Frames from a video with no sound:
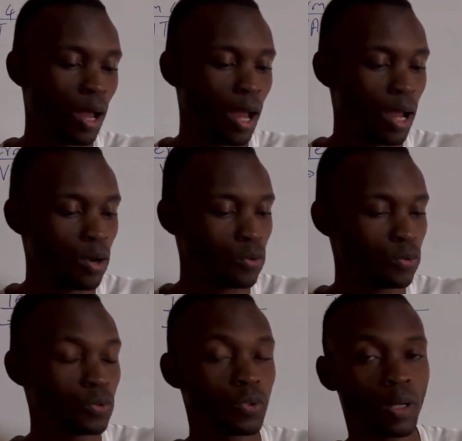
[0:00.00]

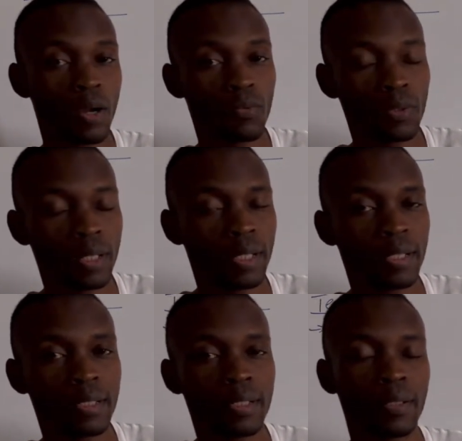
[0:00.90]
how to
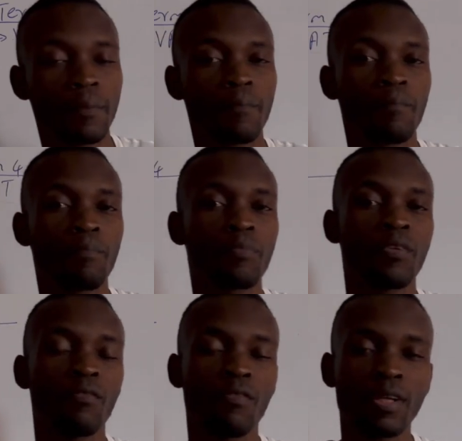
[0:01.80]
calculate
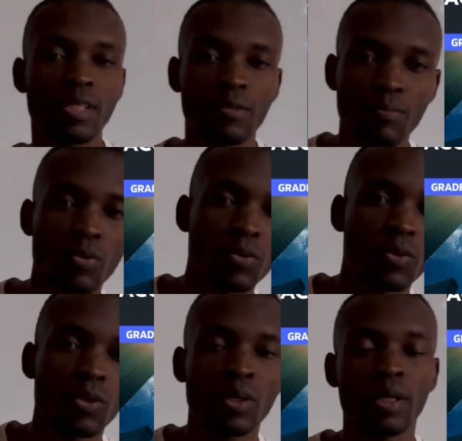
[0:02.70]
VAT
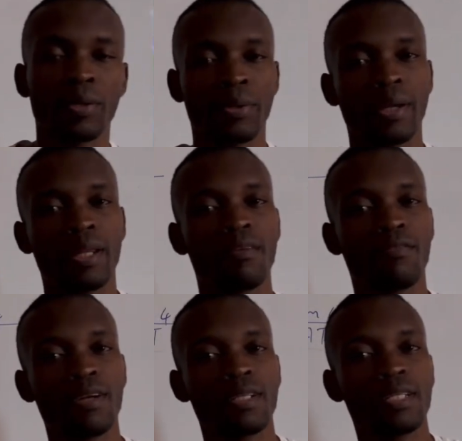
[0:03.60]
input and
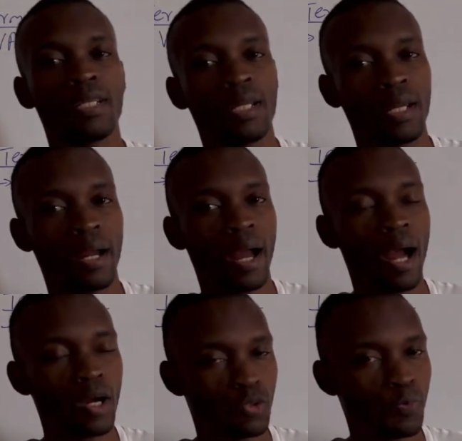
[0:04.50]
VAT
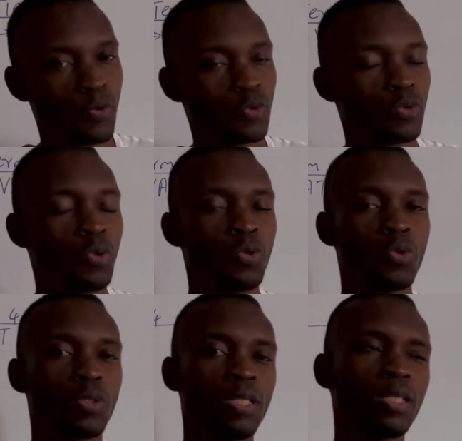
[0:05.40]
output.
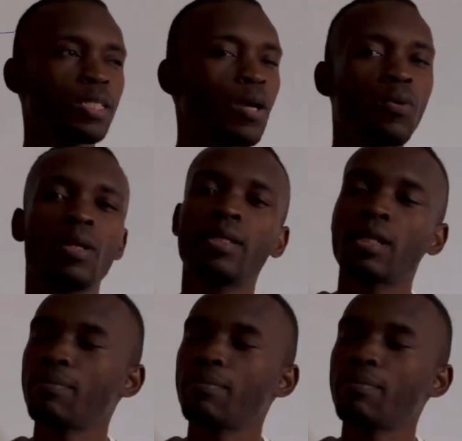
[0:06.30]
So this is the only